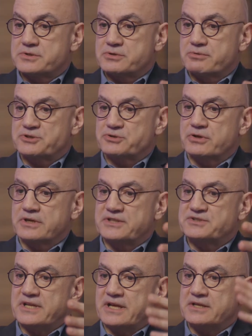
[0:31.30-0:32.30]
to a certain
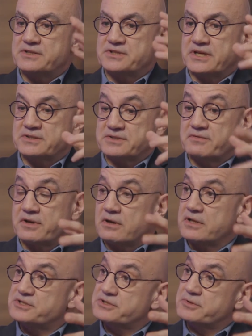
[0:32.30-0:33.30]
extent, it's a very
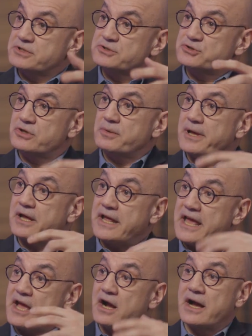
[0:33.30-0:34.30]
legitimate concern about
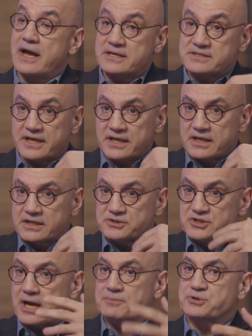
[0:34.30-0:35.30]
AI taking
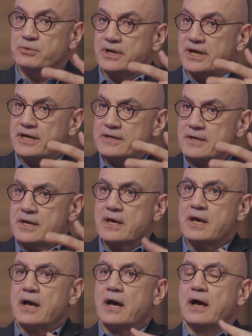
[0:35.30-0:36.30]
jobs away.
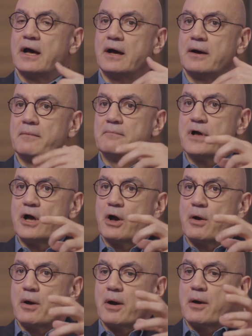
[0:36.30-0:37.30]

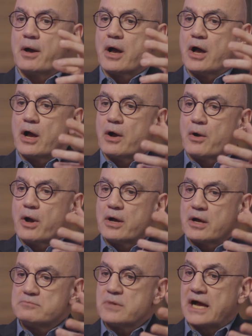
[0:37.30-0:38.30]

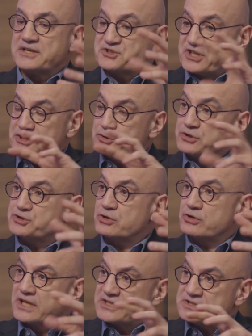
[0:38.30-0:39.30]
I say to a
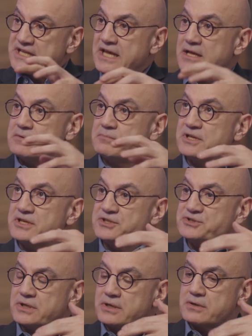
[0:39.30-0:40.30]
certain extent because